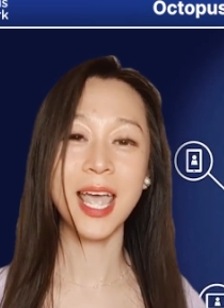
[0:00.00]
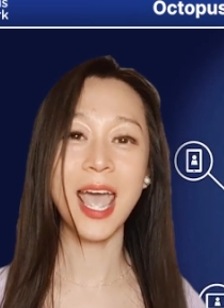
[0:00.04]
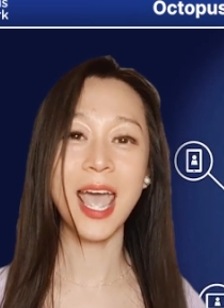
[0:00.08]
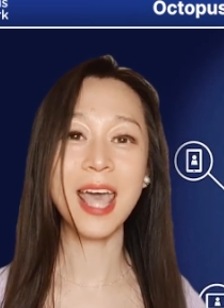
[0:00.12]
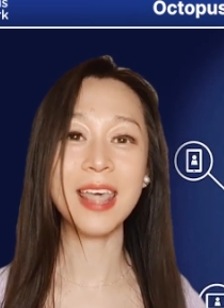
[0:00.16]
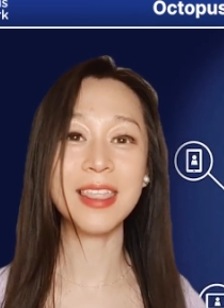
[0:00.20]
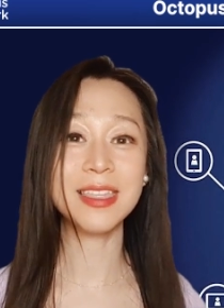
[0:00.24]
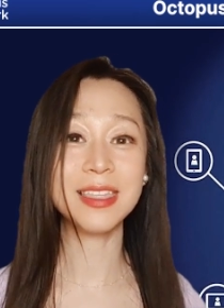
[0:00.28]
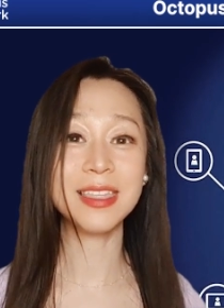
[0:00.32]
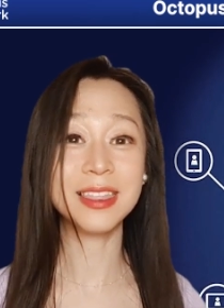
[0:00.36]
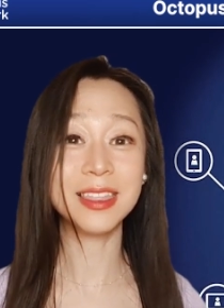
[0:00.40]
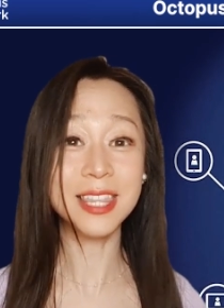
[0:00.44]

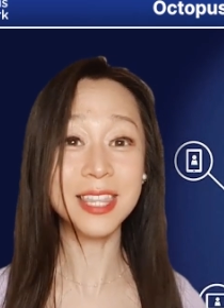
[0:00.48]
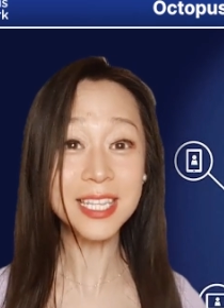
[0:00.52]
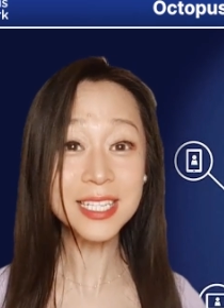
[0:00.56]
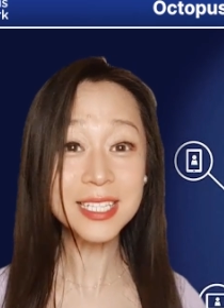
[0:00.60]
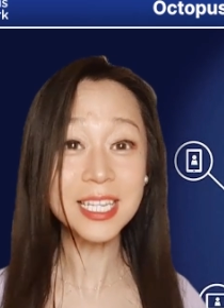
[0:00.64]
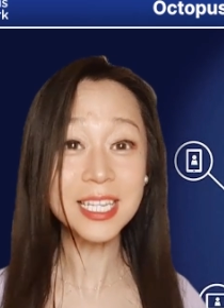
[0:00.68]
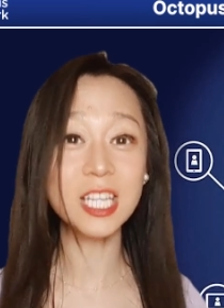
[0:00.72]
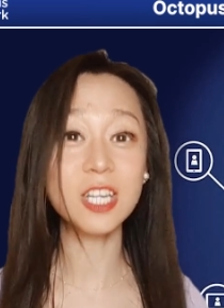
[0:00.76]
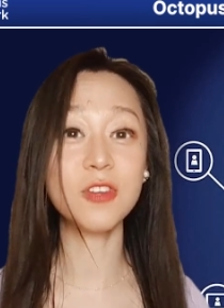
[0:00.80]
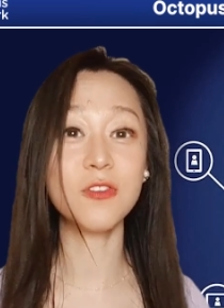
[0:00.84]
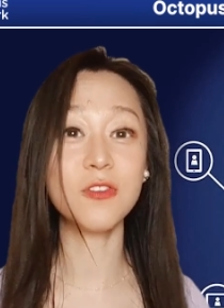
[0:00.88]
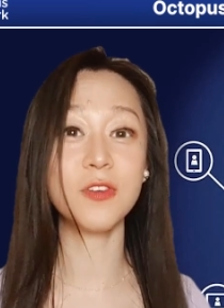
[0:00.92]
And
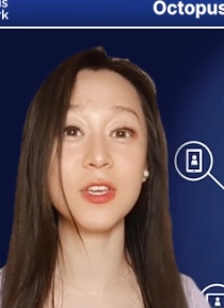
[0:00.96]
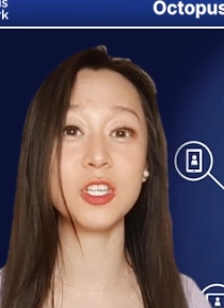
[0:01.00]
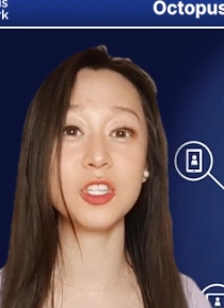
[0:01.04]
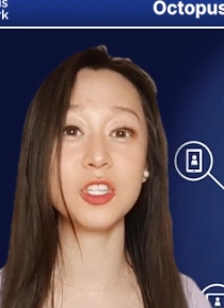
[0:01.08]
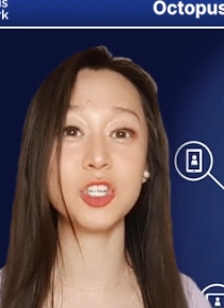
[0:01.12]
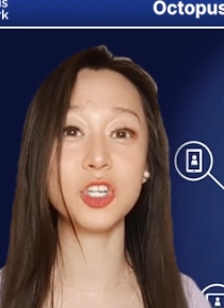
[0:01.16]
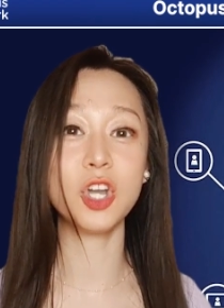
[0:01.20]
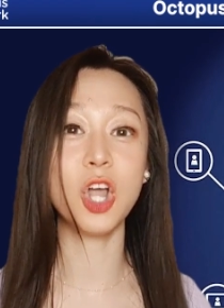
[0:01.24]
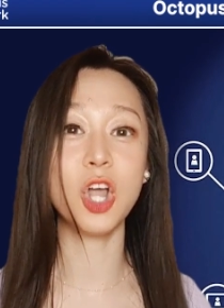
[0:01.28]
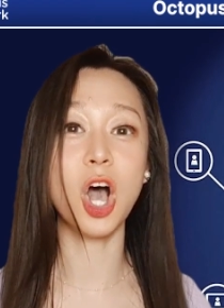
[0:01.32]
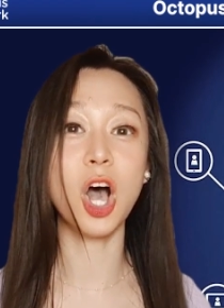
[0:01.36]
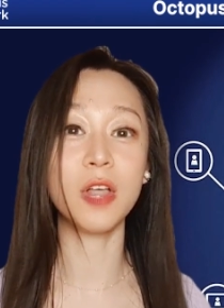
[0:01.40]
this
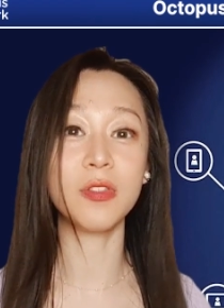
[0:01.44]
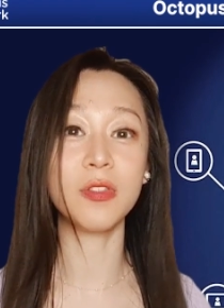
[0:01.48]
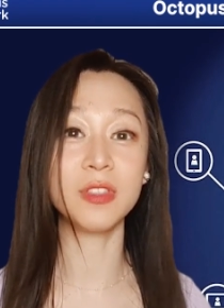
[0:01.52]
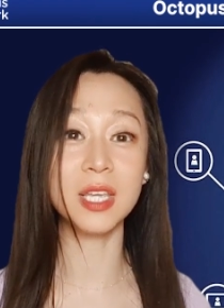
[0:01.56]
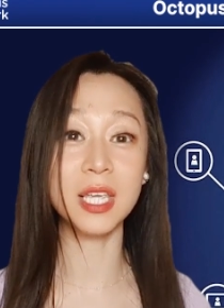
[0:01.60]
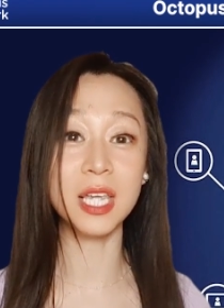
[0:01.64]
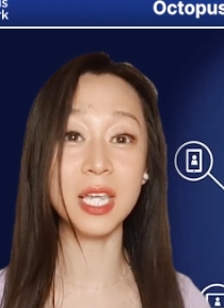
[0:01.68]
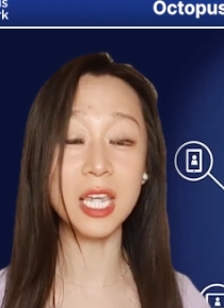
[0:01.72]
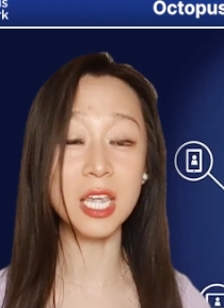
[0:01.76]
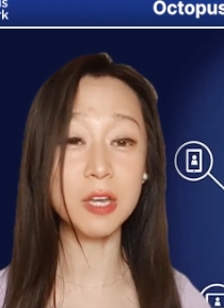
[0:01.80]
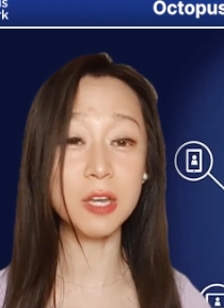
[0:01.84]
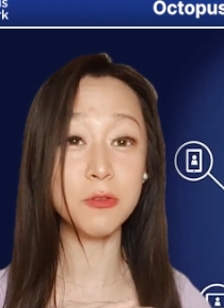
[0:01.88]
innovation on
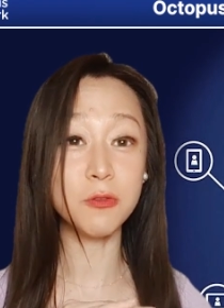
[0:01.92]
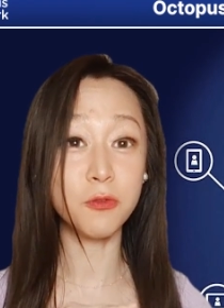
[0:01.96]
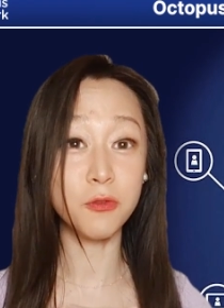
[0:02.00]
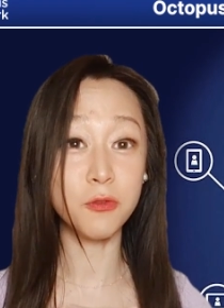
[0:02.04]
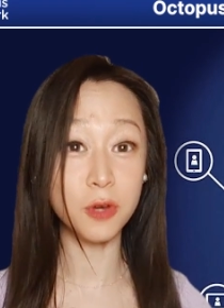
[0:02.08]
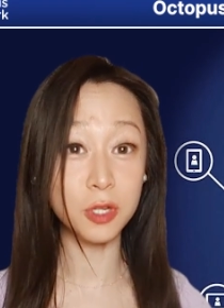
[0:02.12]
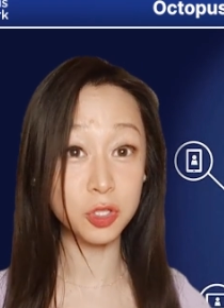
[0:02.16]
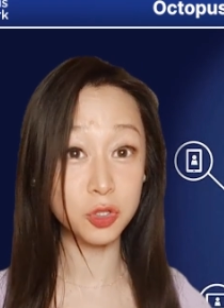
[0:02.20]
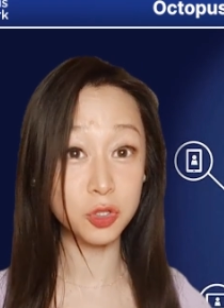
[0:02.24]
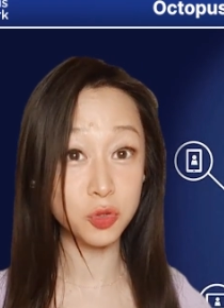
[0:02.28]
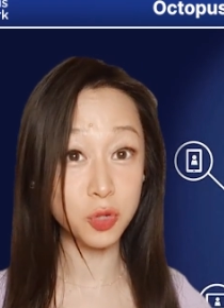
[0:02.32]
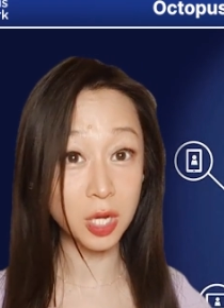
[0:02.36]
the
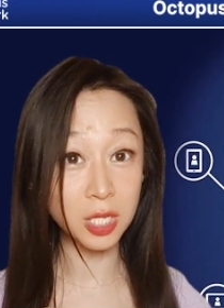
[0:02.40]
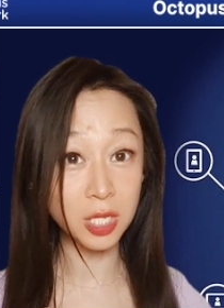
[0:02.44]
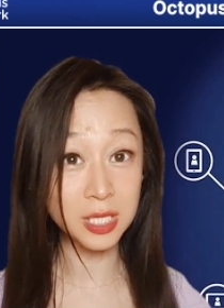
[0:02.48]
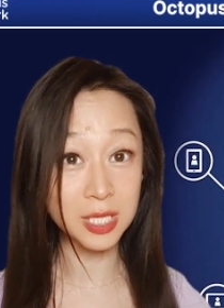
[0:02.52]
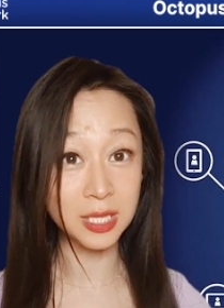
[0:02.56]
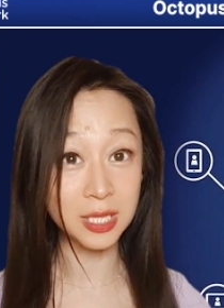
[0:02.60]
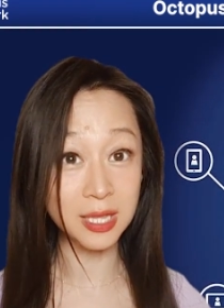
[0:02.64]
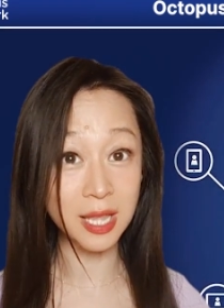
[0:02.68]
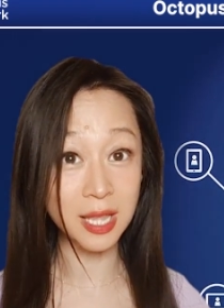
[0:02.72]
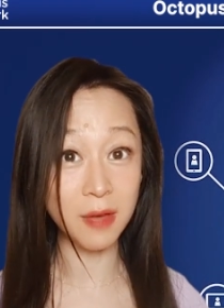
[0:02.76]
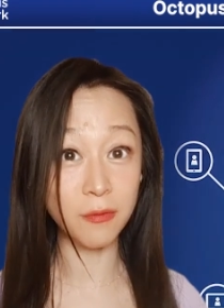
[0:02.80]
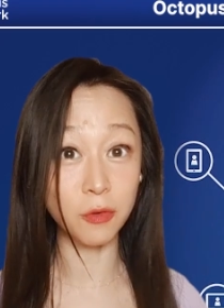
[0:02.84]

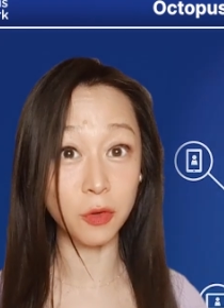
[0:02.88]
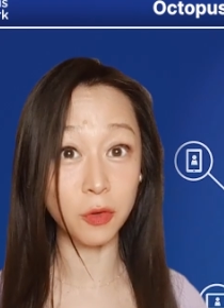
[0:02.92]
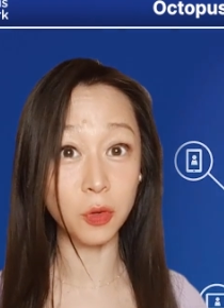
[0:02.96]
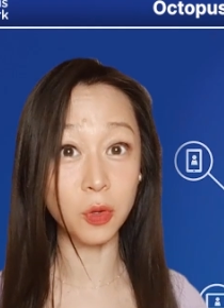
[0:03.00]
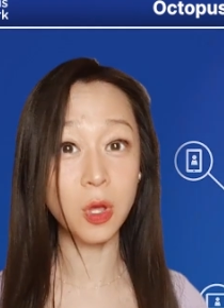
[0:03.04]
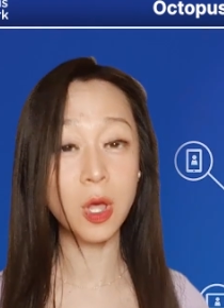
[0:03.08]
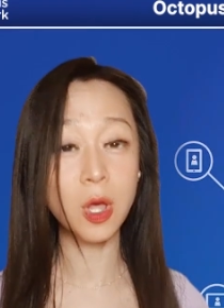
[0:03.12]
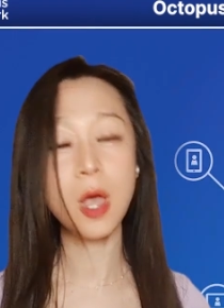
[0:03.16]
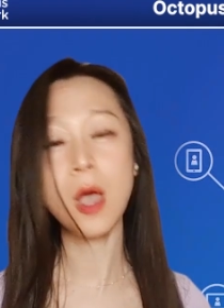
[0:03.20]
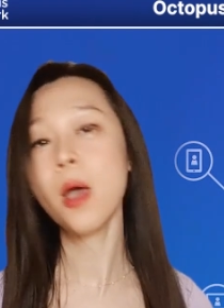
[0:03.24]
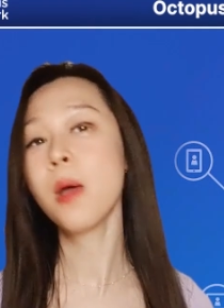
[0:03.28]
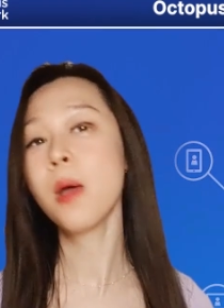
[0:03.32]
infrastructure
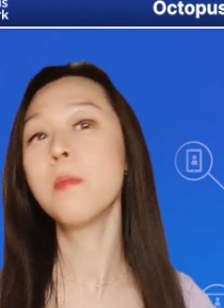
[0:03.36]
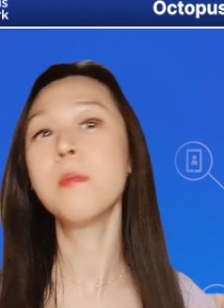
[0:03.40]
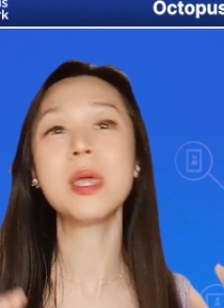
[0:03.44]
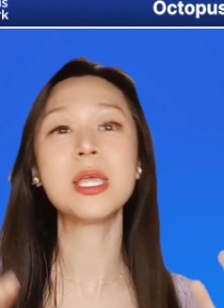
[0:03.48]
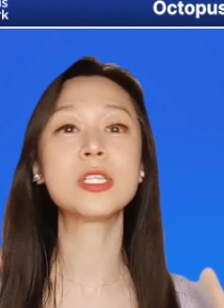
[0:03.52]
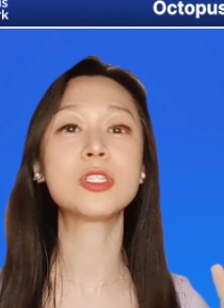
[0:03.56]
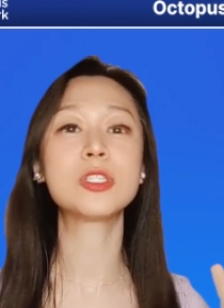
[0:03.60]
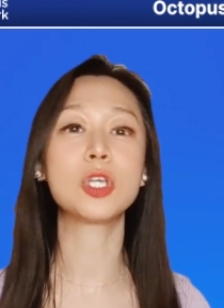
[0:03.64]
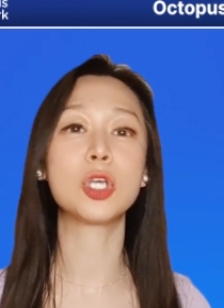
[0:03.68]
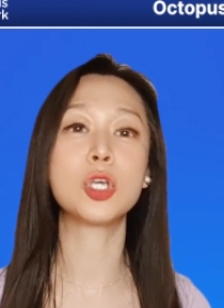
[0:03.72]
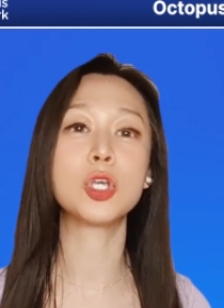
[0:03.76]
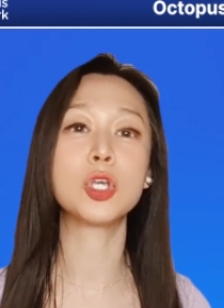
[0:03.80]
level
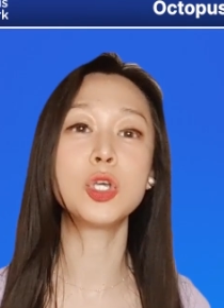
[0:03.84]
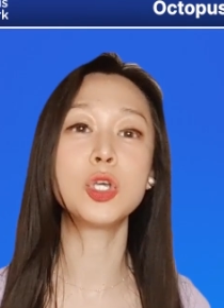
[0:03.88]
makes a